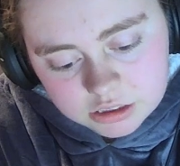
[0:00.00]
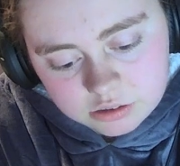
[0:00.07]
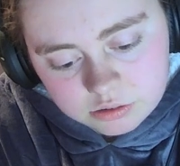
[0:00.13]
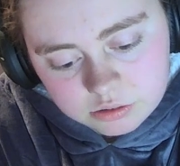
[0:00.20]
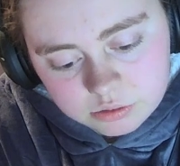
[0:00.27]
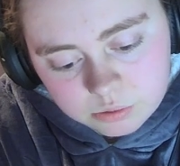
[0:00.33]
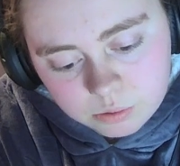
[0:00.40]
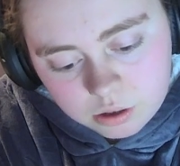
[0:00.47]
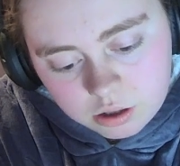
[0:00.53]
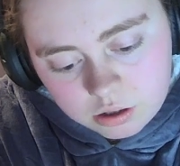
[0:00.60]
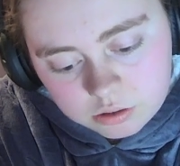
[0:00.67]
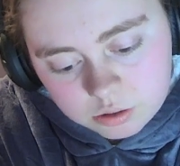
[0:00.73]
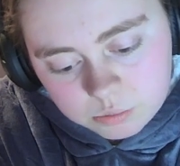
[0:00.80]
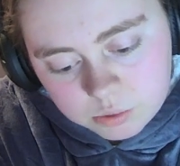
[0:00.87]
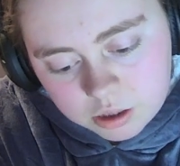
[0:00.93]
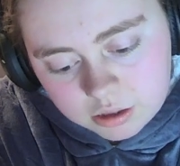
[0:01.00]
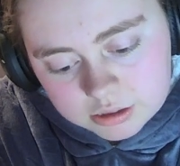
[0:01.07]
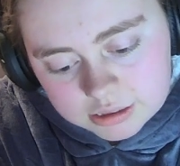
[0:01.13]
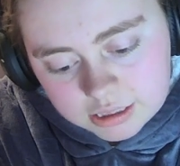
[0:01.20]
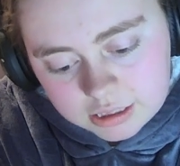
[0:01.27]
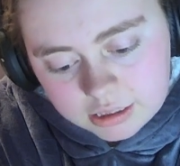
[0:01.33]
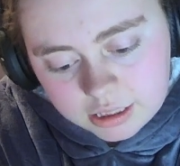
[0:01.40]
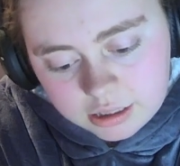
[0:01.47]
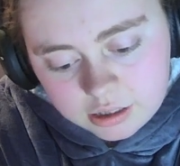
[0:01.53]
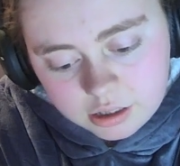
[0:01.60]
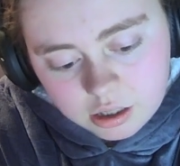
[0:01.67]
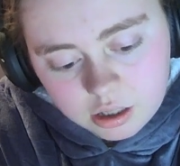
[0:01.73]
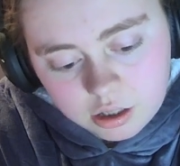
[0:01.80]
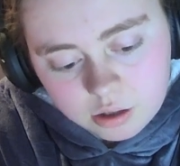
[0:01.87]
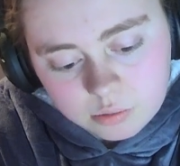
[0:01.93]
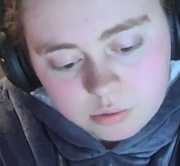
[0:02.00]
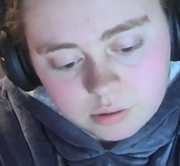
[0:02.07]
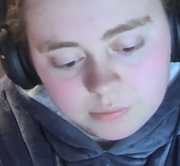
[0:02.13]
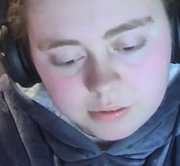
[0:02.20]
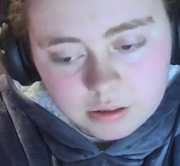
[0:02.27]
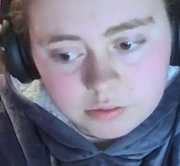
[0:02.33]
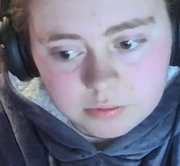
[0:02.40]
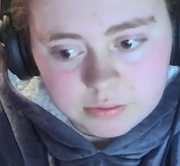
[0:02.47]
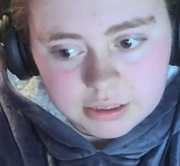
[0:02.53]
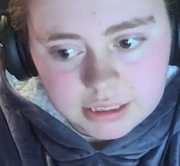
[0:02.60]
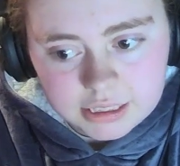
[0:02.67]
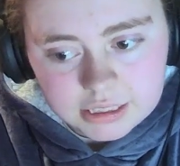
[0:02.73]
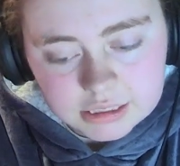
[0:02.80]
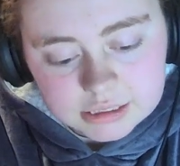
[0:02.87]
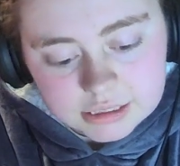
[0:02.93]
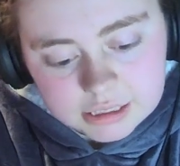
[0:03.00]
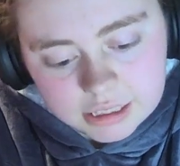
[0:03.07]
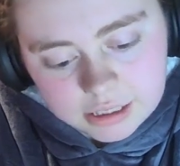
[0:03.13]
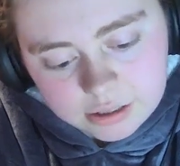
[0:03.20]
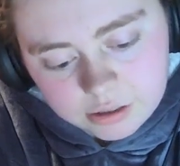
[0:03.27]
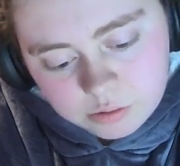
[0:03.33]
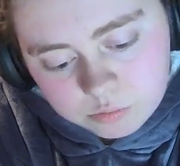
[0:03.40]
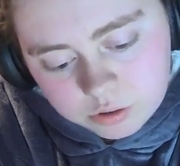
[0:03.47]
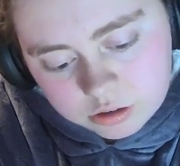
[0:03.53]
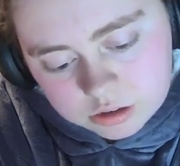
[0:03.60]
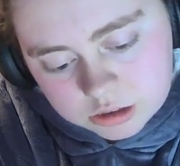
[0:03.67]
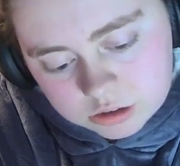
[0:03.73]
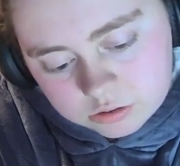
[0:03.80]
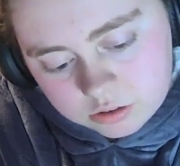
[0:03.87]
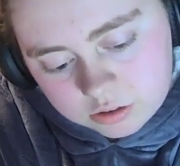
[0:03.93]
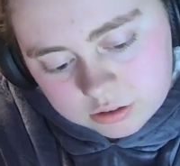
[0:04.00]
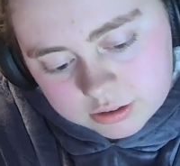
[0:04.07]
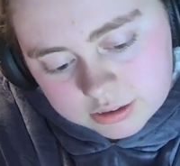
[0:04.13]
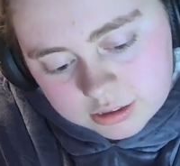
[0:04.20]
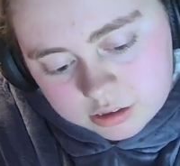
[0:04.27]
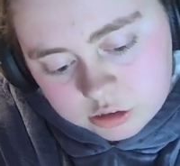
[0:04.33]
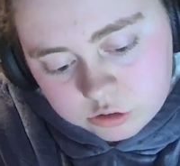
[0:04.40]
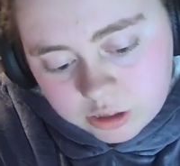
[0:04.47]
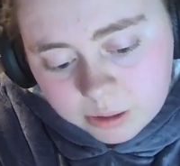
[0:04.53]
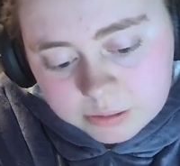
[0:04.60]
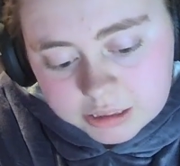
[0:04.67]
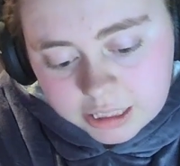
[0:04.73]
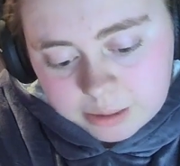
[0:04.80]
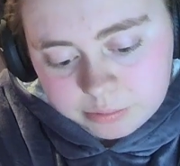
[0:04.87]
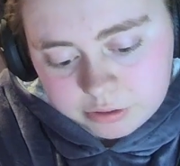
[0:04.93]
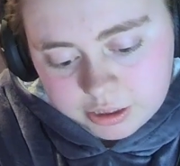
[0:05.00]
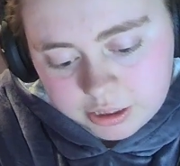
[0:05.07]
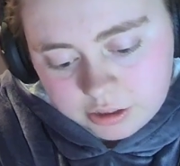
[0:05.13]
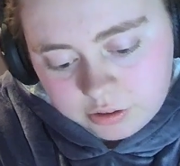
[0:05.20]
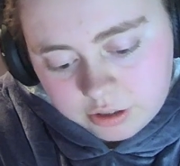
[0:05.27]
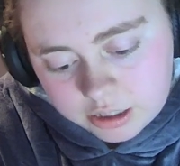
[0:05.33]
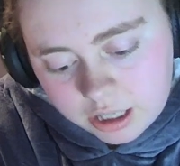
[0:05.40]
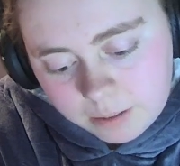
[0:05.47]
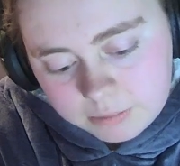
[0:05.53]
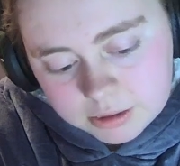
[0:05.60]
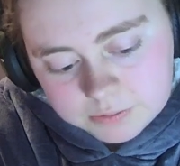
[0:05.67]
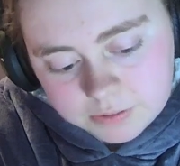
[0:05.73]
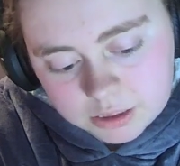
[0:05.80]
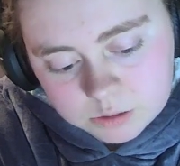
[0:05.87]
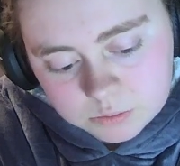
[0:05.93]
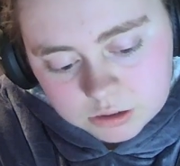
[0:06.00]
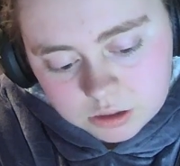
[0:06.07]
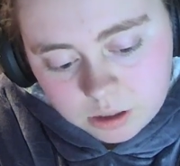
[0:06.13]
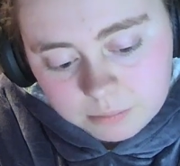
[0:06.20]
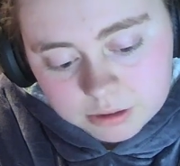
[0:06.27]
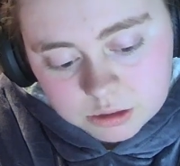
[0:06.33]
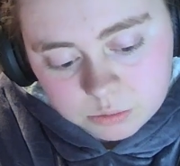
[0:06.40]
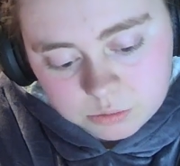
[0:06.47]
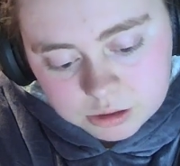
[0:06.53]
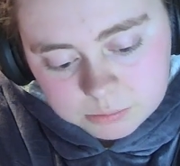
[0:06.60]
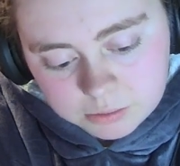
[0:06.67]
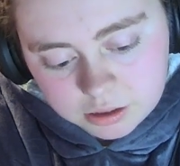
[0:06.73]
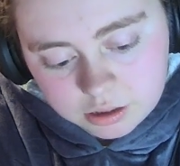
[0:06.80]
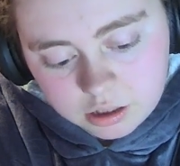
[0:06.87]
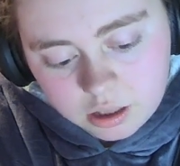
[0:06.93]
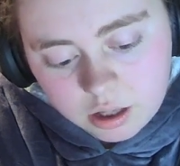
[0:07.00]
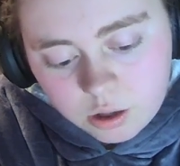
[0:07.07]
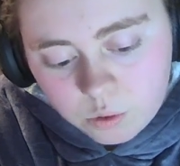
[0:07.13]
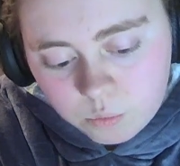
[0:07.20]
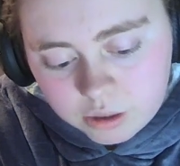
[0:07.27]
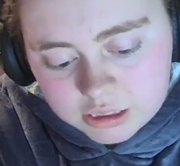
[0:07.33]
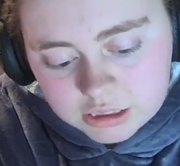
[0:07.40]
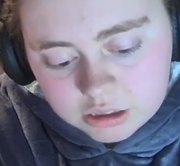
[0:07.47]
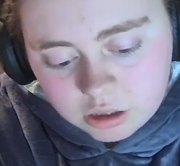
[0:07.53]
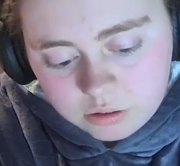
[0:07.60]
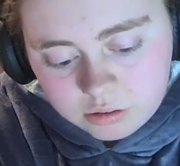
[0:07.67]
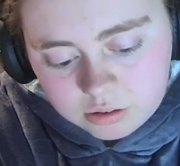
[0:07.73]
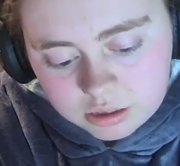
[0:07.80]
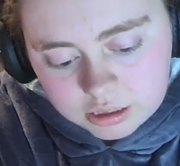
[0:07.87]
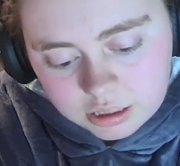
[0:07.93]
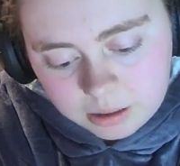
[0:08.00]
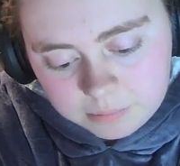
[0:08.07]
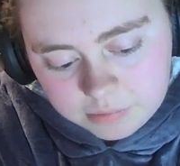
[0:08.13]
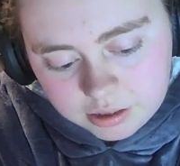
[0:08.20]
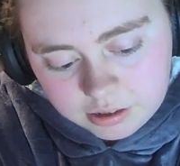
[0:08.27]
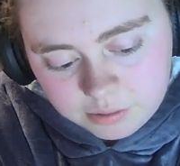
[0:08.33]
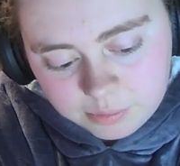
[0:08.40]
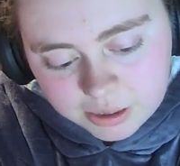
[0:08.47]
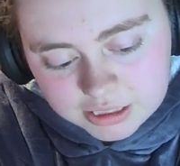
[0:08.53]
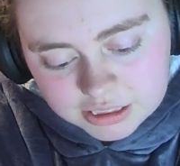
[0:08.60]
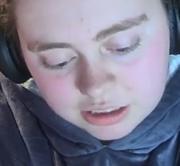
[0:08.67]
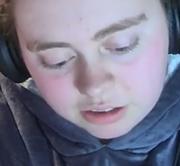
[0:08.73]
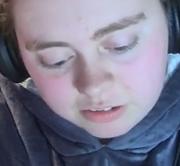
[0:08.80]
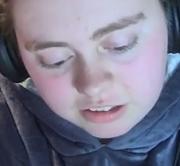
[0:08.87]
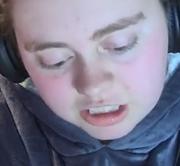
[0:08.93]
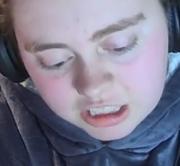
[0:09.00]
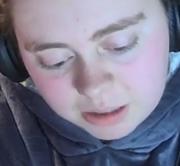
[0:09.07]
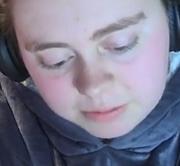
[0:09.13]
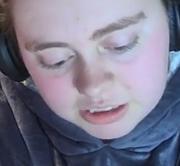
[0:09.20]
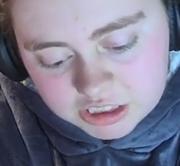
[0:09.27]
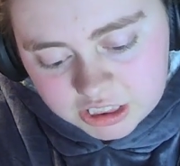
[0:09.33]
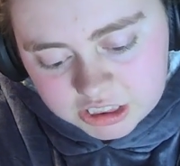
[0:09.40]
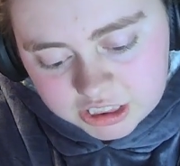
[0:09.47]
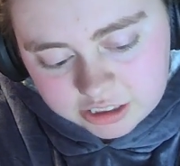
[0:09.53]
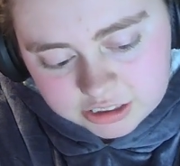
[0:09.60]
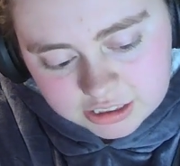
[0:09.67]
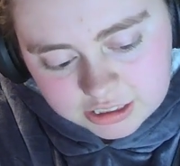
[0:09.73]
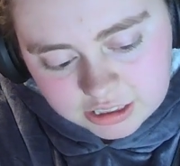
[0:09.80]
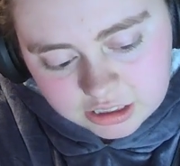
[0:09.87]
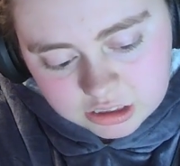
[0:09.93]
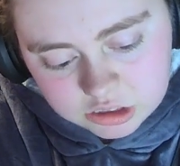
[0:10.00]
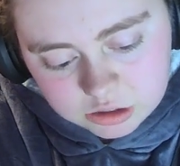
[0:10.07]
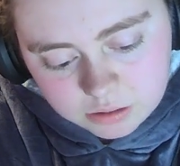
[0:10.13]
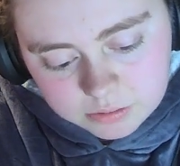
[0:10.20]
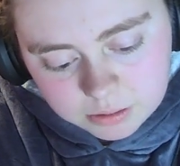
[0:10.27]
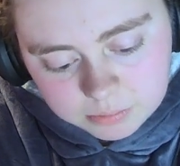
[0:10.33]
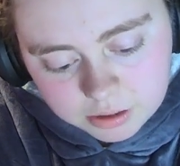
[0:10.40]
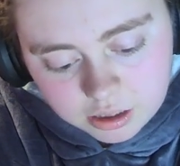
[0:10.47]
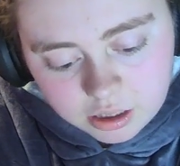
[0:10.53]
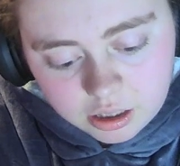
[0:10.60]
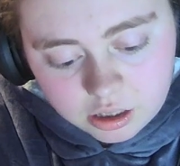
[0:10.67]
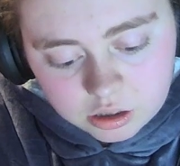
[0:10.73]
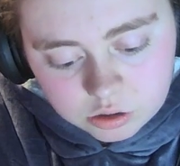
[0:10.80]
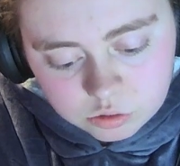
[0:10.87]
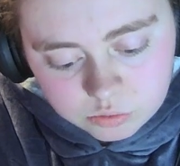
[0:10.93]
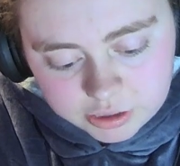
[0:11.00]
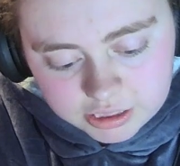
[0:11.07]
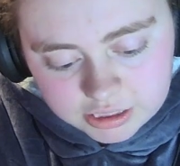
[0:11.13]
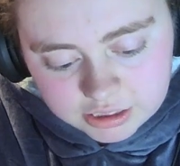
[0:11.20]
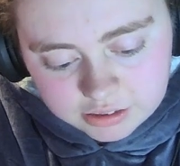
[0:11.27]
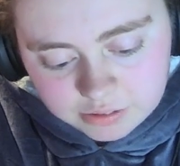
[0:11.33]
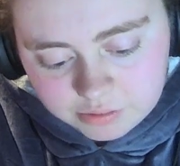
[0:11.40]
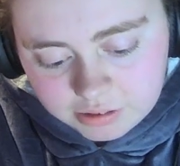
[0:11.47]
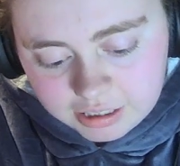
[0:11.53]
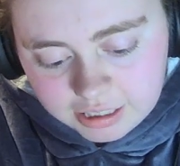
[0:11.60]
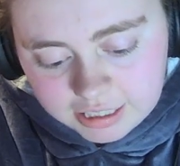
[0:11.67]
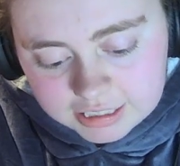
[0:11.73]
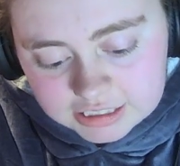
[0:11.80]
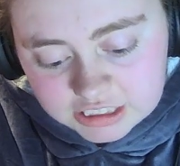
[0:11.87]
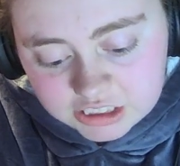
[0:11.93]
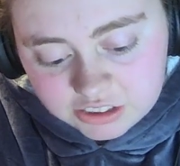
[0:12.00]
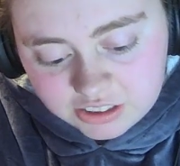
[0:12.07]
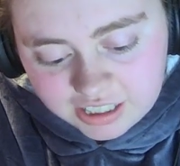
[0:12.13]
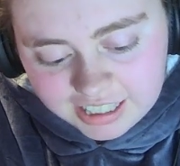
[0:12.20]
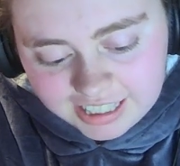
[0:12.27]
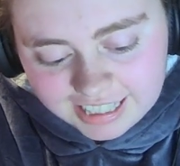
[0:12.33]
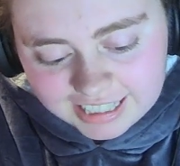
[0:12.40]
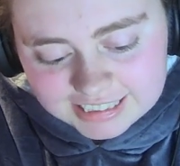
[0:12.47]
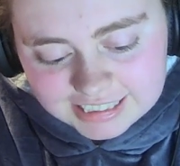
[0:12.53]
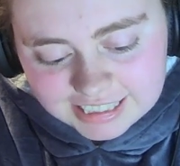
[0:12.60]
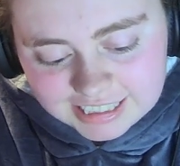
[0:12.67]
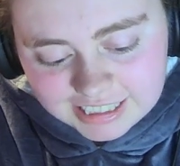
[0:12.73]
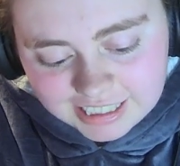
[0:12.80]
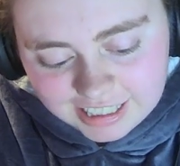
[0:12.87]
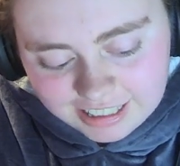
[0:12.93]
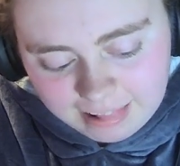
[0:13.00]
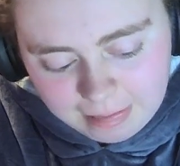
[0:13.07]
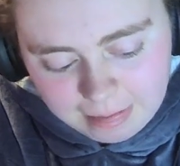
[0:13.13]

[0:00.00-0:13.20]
into all the walls, and they were filled with neatly rolled scrolls. The tribe's library. Nagami's voice was almost a whisper. Way to go, Nagami! Way to go, Nagami! Jay shouted, and the two of them Grinned, execute execute